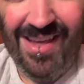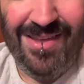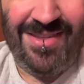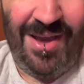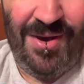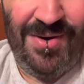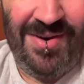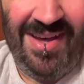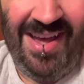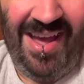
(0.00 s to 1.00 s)

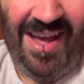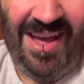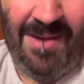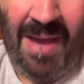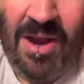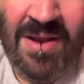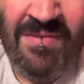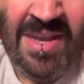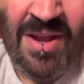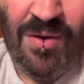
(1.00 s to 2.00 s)
So I don't
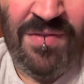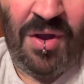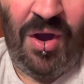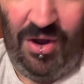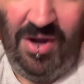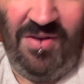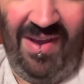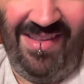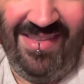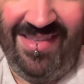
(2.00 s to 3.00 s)
even know if there are
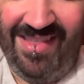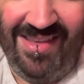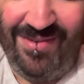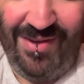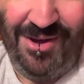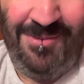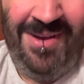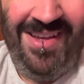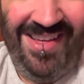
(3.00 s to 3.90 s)
credits to this film.